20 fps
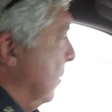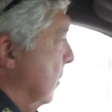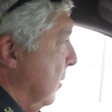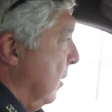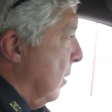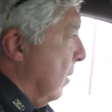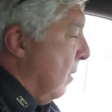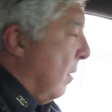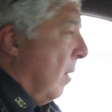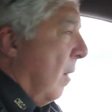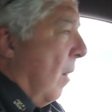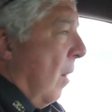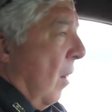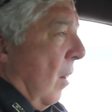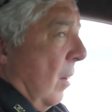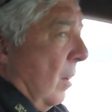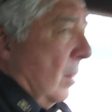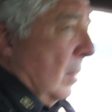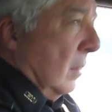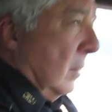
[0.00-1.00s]
them, they're
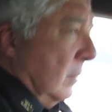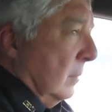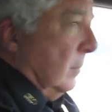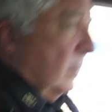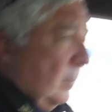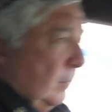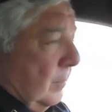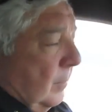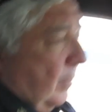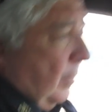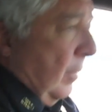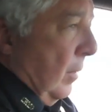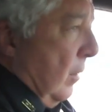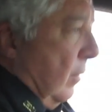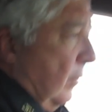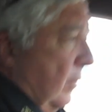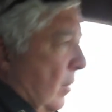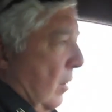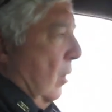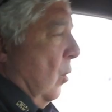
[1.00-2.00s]

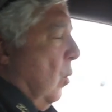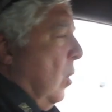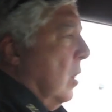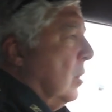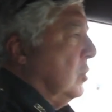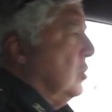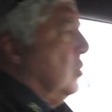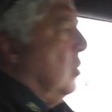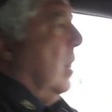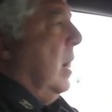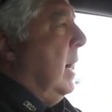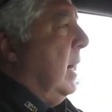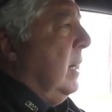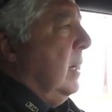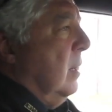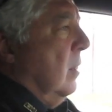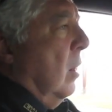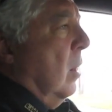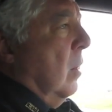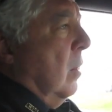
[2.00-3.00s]
very well
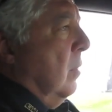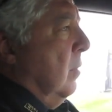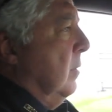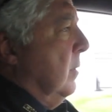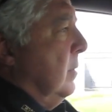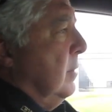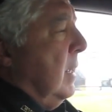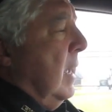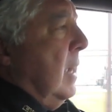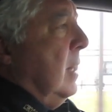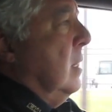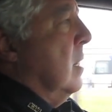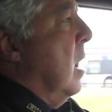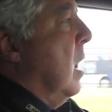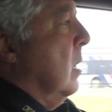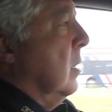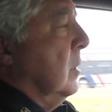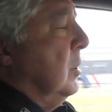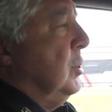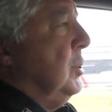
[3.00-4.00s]
trained in all the
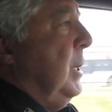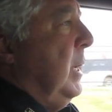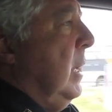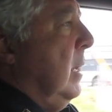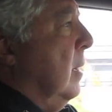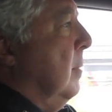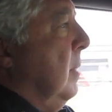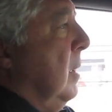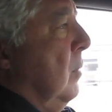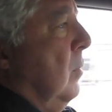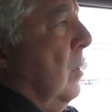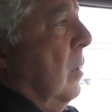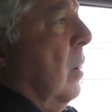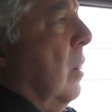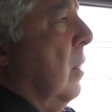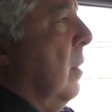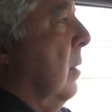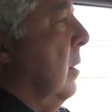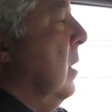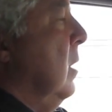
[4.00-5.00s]
technology. I mean, when
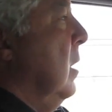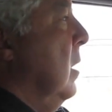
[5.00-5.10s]
our